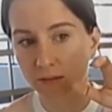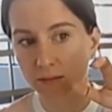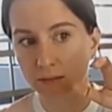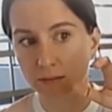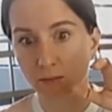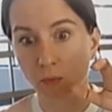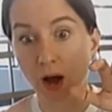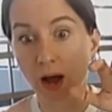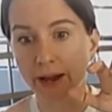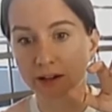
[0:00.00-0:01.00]

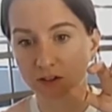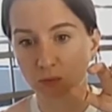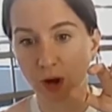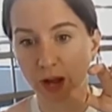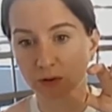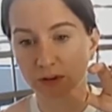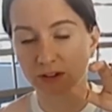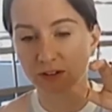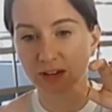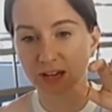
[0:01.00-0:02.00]
wines and wineries
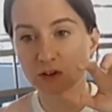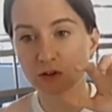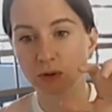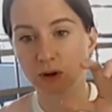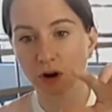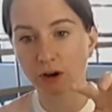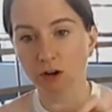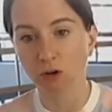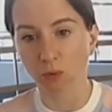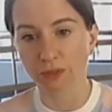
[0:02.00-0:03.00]
into an
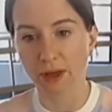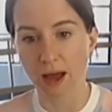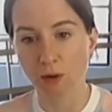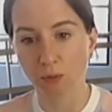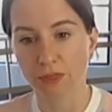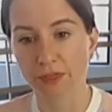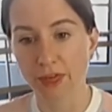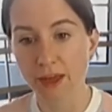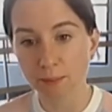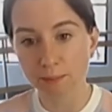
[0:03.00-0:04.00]
article with
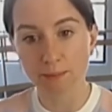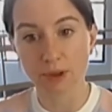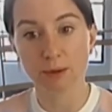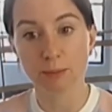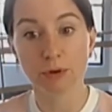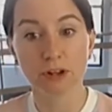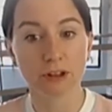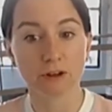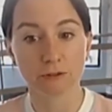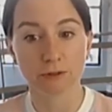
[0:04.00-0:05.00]
them maybe putting their
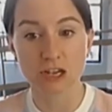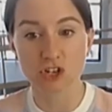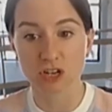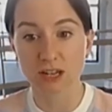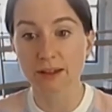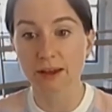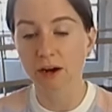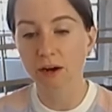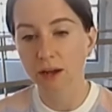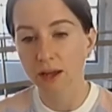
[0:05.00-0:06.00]
information in there.
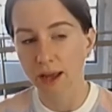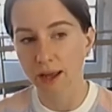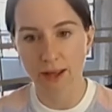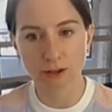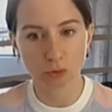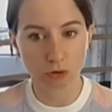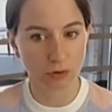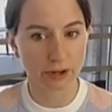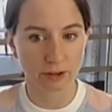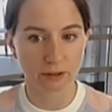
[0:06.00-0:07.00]
And that's what
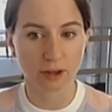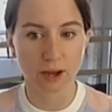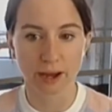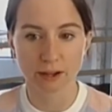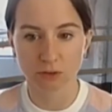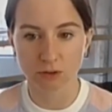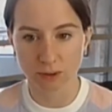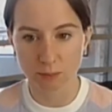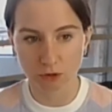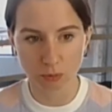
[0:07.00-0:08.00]
created the guides. As I
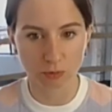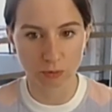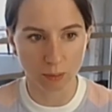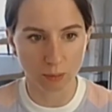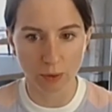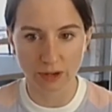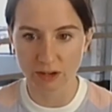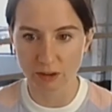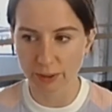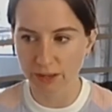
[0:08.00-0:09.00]
merged with Global Wine
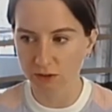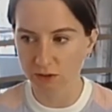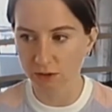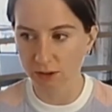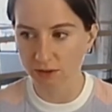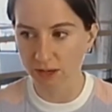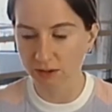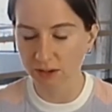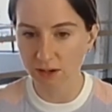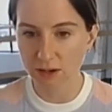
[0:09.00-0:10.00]
Database in
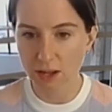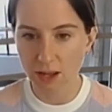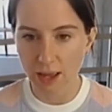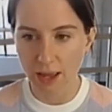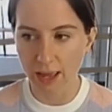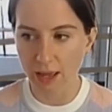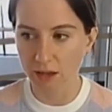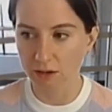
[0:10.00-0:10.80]
2018, and